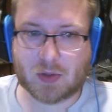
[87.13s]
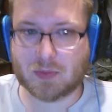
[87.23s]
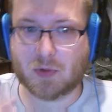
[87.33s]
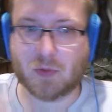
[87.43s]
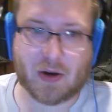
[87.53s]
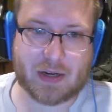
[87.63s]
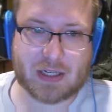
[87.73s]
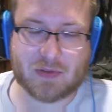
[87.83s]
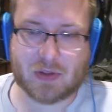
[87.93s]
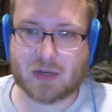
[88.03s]

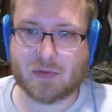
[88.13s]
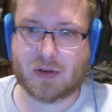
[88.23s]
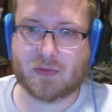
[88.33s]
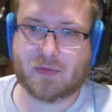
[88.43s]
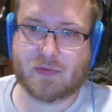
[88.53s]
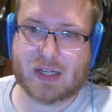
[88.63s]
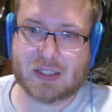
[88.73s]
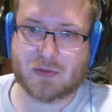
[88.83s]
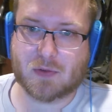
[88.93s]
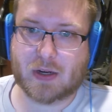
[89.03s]
rarities for the different
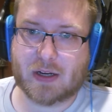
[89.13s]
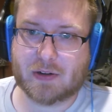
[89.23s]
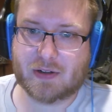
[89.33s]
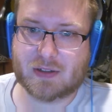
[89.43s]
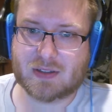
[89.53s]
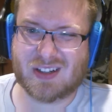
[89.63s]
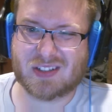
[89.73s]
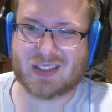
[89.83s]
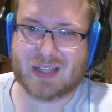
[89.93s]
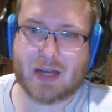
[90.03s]
Fantastic Four characters, there are
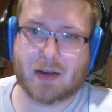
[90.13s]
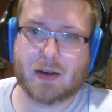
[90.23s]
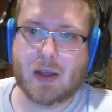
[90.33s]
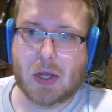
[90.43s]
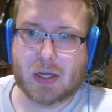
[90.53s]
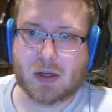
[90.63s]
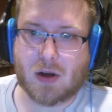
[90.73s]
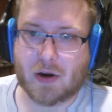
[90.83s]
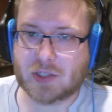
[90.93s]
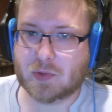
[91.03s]
actually 10
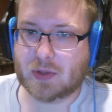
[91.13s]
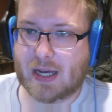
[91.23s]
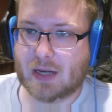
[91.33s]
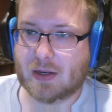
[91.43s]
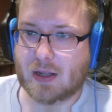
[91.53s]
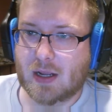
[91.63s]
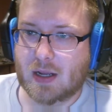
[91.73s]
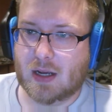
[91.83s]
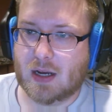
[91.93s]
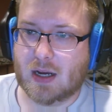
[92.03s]
cards with that,
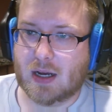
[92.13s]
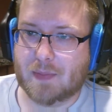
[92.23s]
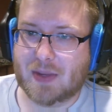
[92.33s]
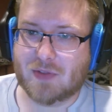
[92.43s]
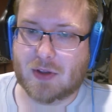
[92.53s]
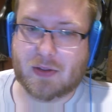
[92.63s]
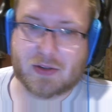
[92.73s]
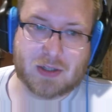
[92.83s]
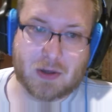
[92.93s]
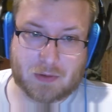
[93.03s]
even though
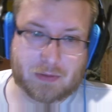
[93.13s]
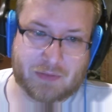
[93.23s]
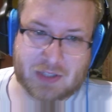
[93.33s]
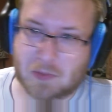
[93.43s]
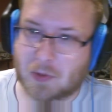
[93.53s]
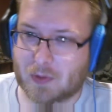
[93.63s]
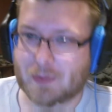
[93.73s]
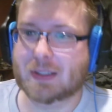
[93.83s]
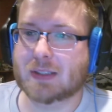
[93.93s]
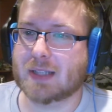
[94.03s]
there's no Invisible
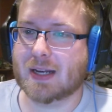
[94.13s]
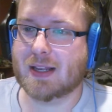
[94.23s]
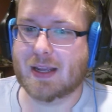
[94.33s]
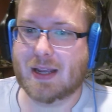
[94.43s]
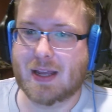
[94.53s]
Woman, sadly.